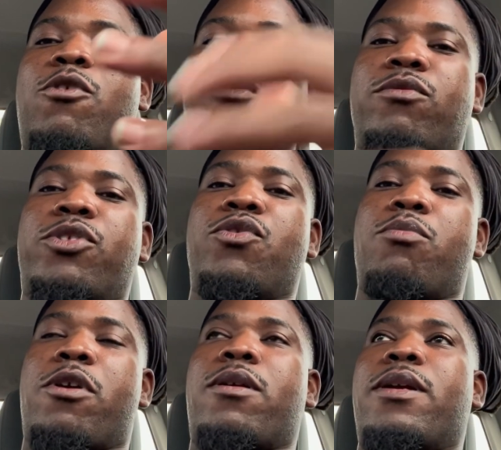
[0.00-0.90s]

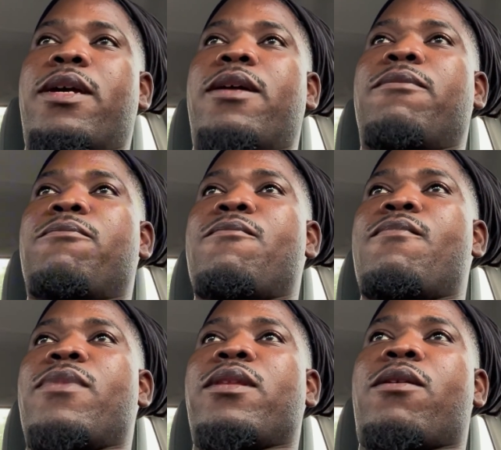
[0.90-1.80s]
YouTuber, and
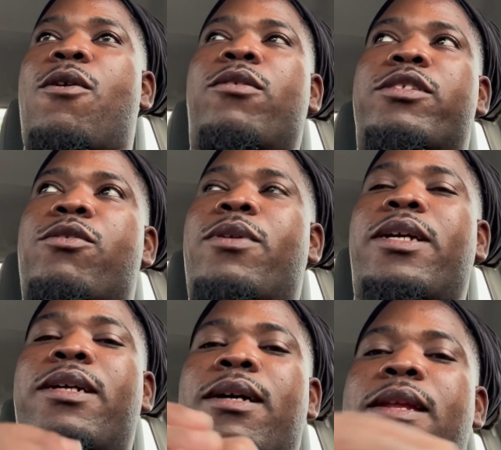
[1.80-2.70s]
also it
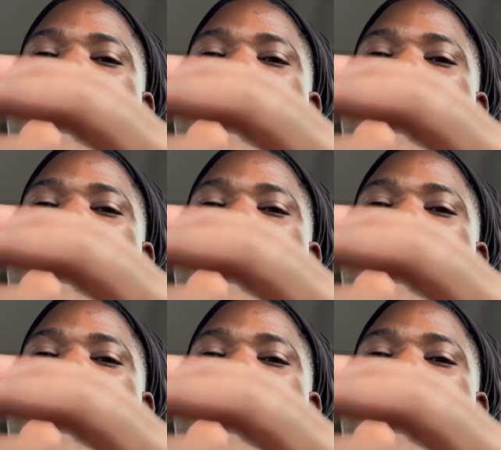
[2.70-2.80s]
connect